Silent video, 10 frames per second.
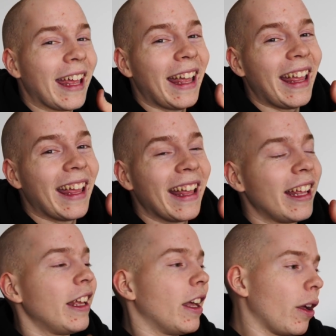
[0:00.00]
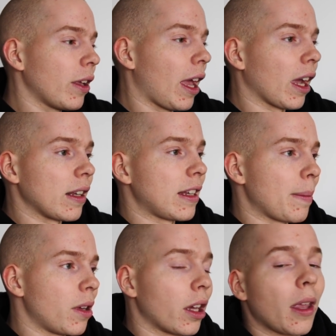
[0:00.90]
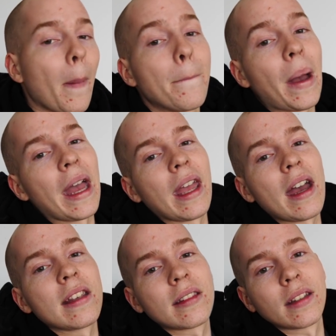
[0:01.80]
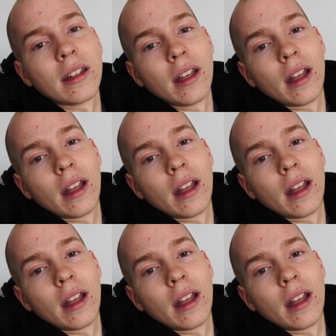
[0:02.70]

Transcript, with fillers: okay, I'm going to stop talking. Bye, guys.